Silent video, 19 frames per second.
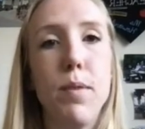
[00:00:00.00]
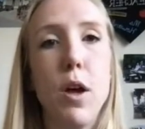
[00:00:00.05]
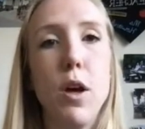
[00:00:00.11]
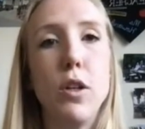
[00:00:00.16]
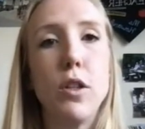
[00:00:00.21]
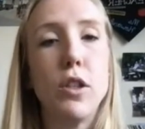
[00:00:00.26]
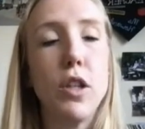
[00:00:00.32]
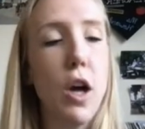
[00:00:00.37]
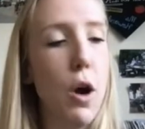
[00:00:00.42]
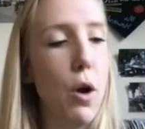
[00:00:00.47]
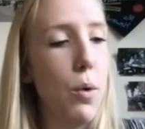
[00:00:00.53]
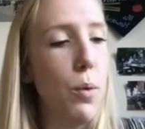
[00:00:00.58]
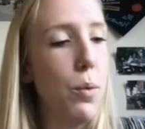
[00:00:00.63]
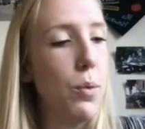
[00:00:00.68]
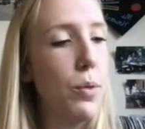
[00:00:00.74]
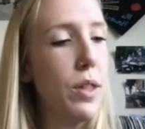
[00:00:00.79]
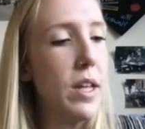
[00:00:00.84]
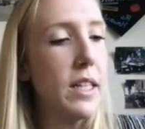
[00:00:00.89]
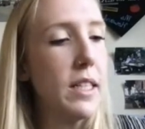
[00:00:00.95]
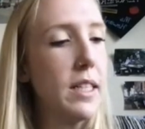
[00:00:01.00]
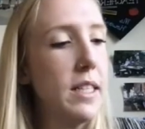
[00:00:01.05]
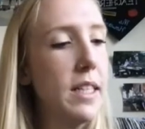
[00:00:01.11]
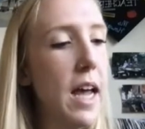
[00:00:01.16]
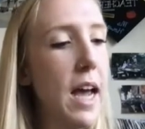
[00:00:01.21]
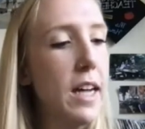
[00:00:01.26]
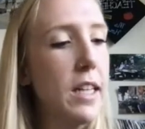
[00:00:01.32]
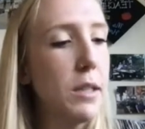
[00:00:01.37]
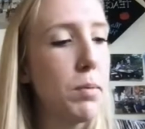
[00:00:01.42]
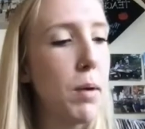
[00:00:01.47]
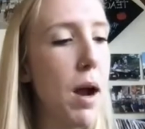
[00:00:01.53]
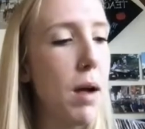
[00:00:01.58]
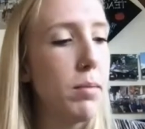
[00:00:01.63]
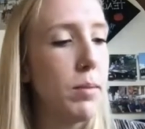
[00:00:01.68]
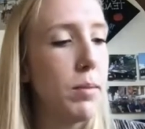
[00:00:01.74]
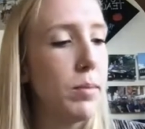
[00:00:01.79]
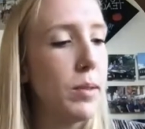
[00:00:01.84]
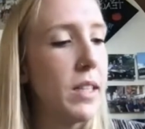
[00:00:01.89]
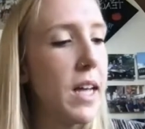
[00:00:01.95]
So this next
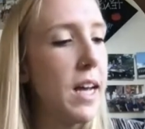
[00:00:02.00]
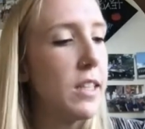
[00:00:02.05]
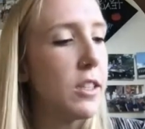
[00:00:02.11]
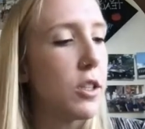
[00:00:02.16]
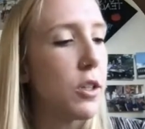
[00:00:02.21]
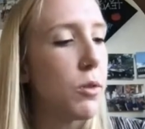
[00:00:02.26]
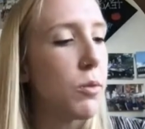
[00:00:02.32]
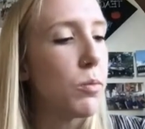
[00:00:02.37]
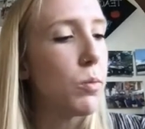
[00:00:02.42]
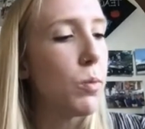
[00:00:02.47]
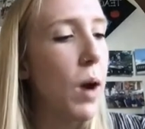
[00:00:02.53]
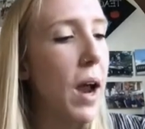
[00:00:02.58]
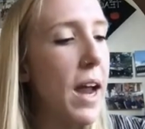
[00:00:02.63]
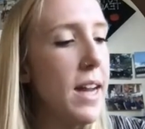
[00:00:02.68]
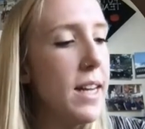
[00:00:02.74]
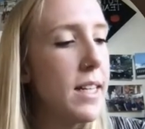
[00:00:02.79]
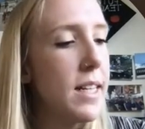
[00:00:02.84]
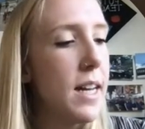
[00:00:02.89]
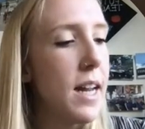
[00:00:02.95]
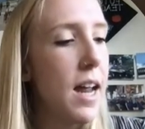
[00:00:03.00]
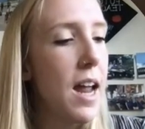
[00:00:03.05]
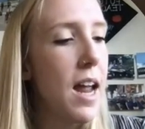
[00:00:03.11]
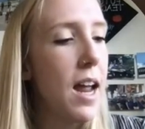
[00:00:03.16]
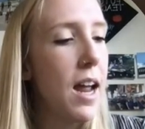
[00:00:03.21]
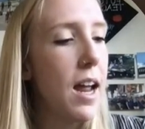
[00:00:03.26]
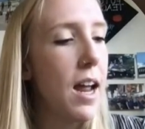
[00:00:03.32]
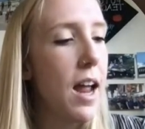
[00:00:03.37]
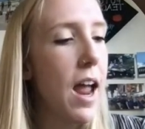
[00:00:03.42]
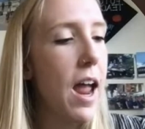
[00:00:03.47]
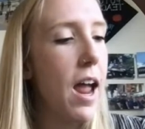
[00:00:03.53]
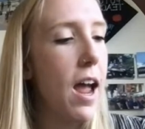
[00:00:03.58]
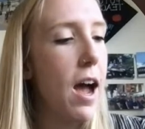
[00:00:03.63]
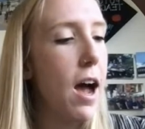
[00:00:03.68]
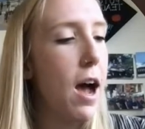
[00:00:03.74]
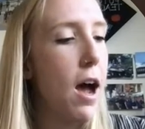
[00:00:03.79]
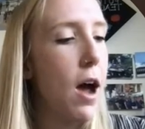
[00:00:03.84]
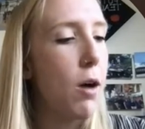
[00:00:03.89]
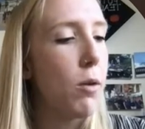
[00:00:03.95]
problem says write
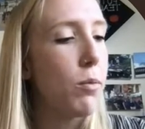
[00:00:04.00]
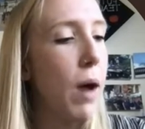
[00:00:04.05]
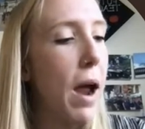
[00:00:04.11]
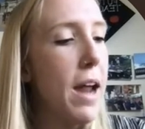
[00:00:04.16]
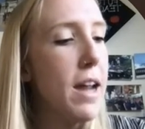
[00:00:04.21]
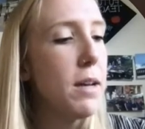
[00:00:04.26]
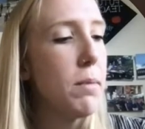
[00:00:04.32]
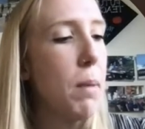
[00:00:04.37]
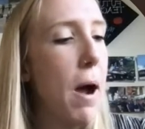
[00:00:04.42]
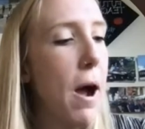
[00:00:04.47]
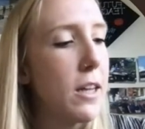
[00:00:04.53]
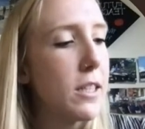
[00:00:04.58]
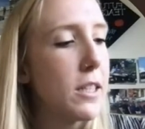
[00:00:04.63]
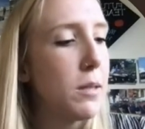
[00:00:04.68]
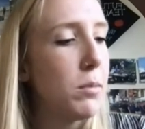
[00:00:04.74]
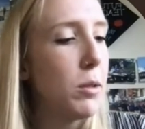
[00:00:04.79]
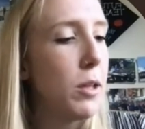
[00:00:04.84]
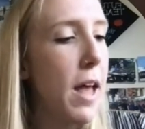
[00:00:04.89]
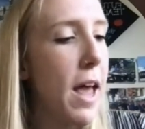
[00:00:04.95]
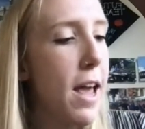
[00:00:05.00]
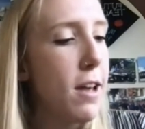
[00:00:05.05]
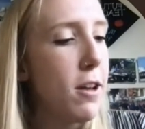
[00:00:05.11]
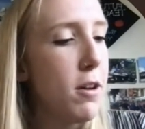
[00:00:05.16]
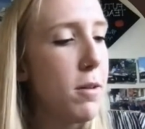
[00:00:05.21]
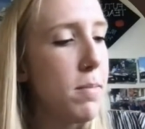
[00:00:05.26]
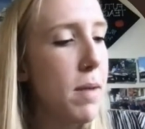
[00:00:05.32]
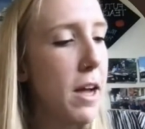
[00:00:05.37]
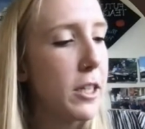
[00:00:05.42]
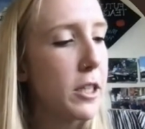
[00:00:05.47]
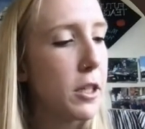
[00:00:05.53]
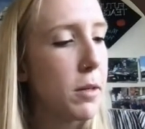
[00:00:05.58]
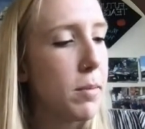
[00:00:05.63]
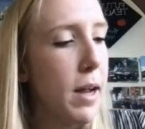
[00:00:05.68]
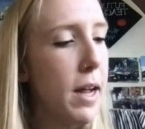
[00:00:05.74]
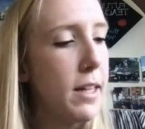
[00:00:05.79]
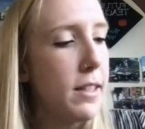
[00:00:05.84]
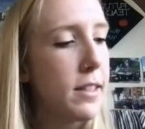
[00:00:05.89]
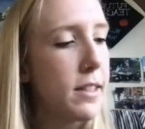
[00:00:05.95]
possible angle
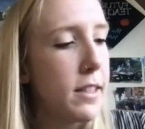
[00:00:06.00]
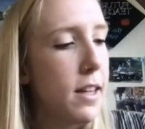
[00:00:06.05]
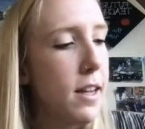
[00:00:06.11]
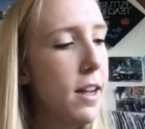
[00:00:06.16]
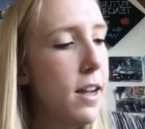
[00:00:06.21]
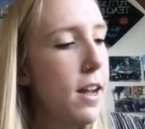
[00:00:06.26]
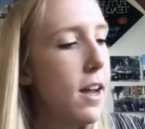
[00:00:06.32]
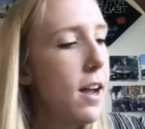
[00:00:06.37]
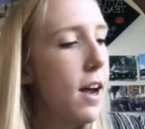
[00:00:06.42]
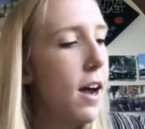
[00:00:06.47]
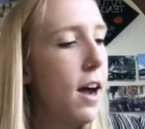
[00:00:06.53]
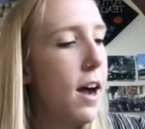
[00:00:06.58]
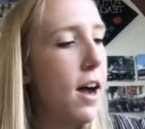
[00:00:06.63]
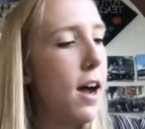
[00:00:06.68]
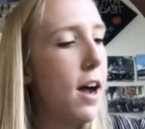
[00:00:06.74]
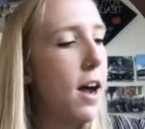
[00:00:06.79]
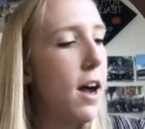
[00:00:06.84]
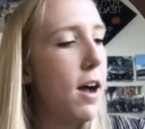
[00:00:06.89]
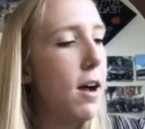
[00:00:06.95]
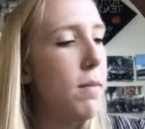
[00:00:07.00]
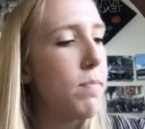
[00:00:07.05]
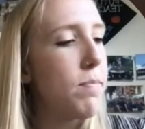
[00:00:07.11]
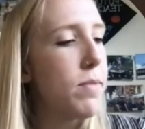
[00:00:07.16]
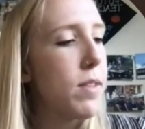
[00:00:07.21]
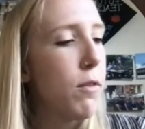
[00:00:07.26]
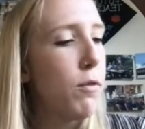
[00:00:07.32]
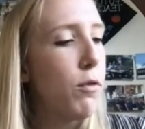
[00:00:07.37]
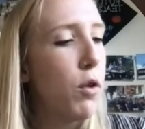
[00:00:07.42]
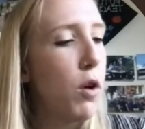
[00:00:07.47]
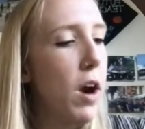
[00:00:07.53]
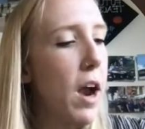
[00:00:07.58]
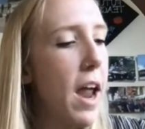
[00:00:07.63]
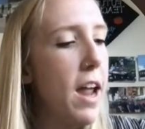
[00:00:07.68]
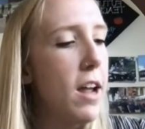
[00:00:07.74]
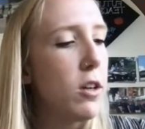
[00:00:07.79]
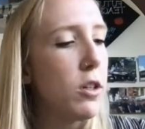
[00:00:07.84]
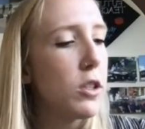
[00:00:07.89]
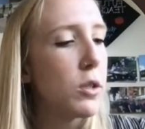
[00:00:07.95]
measurements for
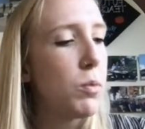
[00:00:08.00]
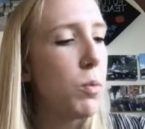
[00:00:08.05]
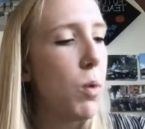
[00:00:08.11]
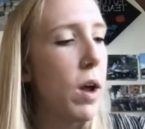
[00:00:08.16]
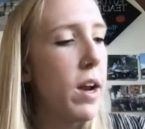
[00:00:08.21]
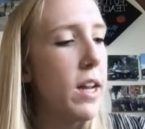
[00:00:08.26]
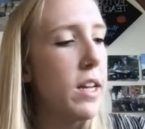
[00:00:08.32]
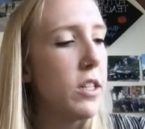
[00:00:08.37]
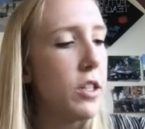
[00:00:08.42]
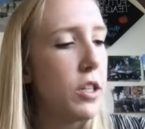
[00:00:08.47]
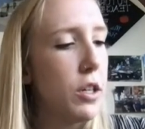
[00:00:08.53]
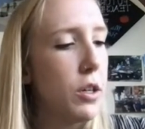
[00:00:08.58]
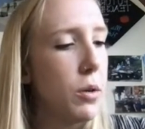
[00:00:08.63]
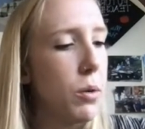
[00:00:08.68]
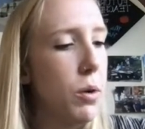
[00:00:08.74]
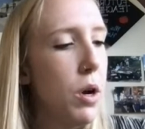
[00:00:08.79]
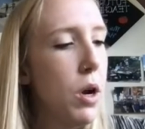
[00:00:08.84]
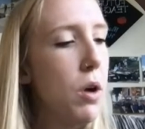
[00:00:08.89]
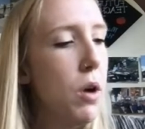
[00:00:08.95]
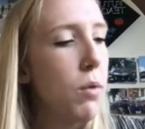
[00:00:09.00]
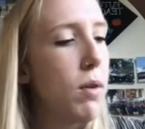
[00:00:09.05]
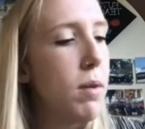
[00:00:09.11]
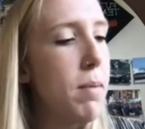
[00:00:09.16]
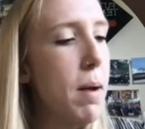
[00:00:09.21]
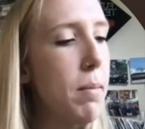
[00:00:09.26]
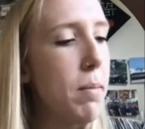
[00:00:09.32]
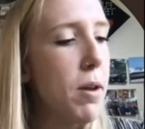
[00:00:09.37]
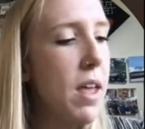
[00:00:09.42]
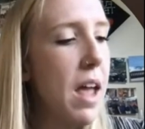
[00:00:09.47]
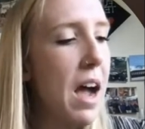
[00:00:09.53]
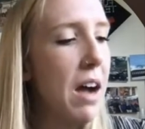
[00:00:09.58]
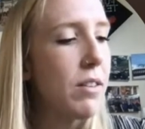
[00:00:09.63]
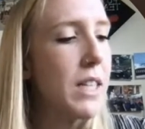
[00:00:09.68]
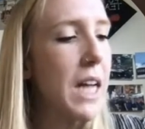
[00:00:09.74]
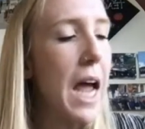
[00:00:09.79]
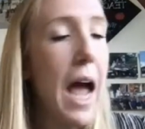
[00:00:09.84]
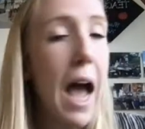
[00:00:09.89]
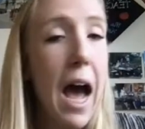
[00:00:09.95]
angles 1 and 2. Remember, they have
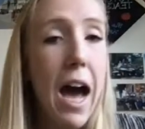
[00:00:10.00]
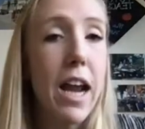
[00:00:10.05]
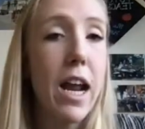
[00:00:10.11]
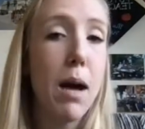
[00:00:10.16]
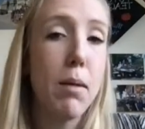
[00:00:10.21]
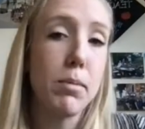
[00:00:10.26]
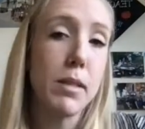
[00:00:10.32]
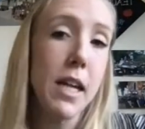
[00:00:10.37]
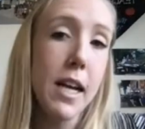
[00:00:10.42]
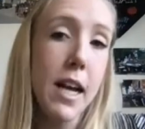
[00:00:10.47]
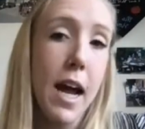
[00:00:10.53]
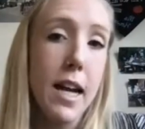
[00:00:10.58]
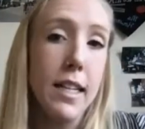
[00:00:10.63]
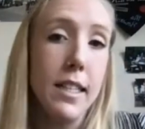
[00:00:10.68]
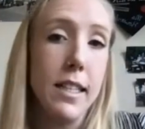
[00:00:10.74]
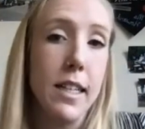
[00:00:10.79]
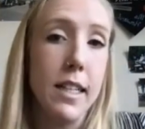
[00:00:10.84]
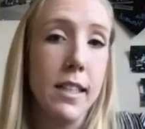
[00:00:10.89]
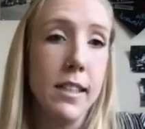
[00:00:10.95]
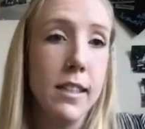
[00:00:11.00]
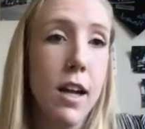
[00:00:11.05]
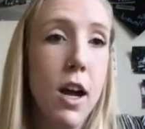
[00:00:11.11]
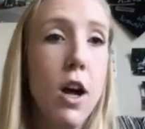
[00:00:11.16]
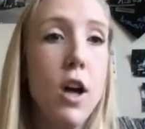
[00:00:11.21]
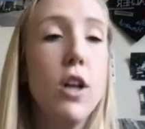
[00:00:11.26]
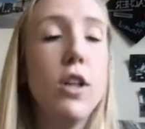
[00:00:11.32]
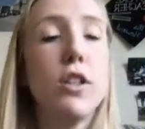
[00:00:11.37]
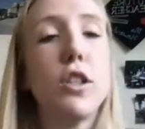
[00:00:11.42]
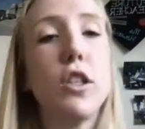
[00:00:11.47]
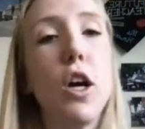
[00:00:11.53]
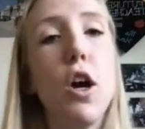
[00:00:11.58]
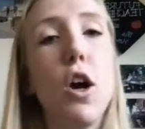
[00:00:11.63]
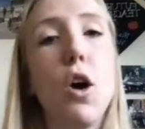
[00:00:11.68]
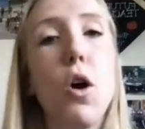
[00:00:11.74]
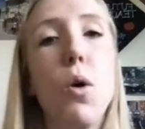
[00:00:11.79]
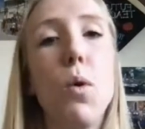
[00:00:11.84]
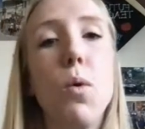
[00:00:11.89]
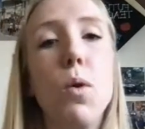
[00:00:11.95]
to add up to 90.
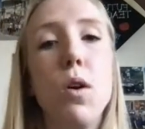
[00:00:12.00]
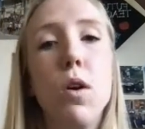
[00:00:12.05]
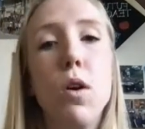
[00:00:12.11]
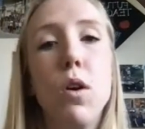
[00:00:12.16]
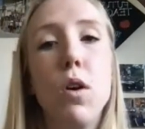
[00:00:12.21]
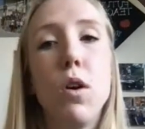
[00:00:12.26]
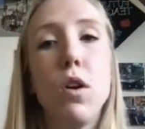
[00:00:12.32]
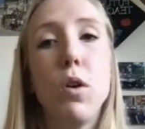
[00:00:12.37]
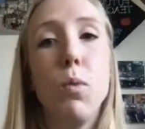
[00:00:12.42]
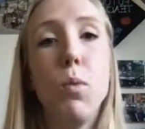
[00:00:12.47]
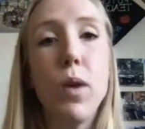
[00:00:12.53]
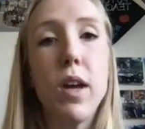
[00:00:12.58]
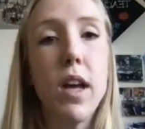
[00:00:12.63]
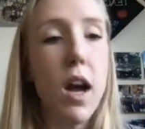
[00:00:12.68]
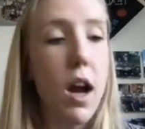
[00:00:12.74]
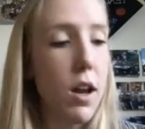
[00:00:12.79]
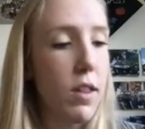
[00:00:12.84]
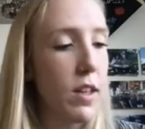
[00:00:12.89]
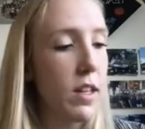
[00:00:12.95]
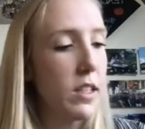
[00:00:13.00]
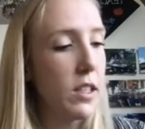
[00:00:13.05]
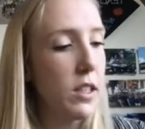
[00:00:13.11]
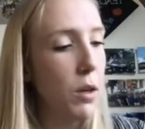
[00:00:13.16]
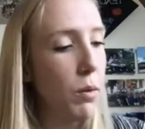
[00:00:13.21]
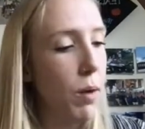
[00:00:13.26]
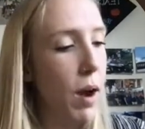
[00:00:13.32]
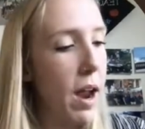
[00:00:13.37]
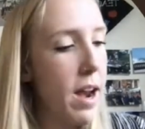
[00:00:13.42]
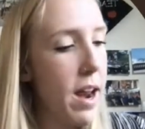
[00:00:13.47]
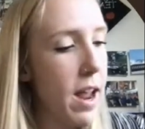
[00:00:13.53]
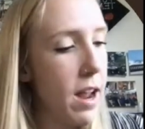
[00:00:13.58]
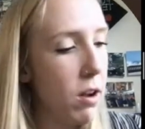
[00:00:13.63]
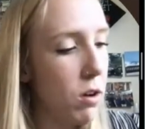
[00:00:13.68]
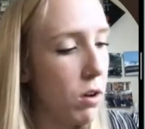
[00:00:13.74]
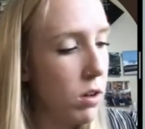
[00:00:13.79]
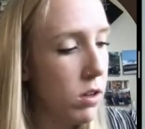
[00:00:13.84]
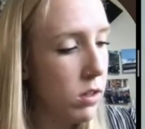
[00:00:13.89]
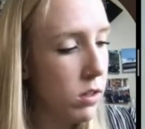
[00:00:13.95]
So this is a right
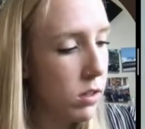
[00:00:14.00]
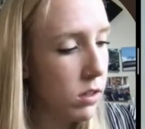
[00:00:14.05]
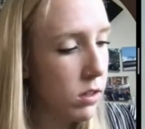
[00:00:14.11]
angle.